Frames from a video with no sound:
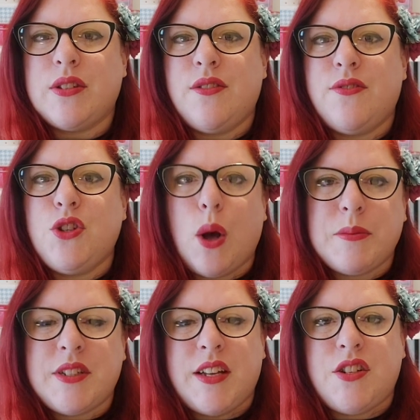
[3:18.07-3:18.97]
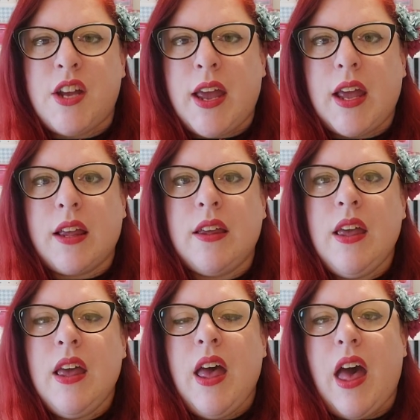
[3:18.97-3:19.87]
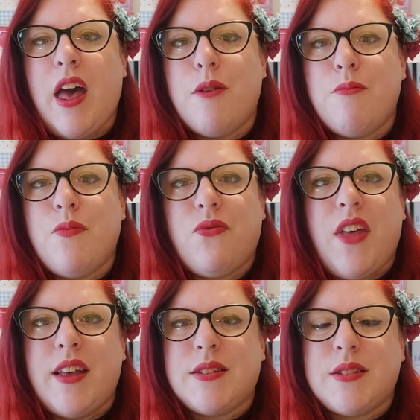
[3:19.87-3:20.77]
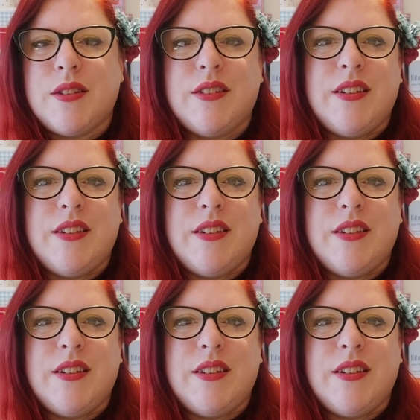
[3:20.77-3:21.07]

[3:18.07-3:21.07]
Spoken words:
of top stitching, there's